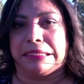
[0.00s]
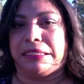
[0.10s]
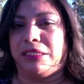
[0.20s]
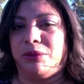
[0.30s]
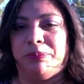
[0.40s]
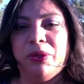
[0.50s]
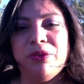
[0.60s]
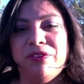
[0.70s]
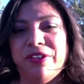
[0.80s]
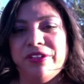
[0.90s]
They're
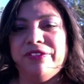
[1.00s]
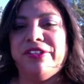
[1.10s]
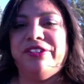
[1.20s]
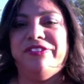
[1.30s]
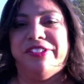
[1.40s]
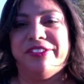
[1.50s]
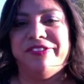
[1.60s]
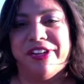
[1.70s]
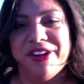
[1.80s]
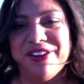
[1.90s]
both very, very, very,
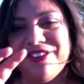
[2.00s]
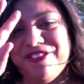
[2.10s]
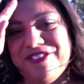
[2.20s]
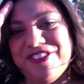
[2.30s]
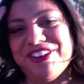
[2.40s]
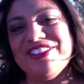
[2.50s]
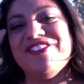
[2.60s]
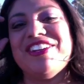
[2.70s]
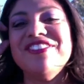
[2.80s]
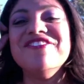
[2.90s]
very, very,
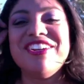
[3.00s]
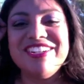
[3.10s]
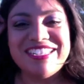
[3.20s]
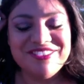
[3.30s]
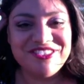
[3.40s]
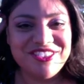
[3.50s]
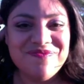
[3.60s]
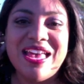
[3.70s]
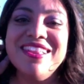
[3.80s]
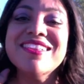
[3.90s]
very, very different
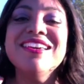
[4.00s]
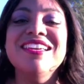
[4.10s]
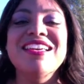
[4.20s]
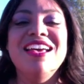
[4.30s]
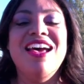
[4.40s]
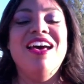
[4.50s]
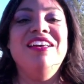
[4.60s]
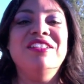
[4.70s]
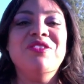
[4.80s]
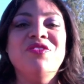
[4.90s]
men
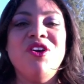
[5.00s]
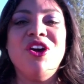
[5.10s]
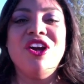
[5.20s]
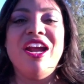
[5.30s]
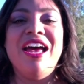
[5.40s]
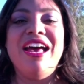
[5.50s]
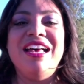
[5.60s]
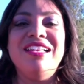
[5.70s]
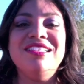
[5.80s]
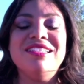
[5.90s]
as far
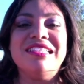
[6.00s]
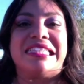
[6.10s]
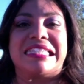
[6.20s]
as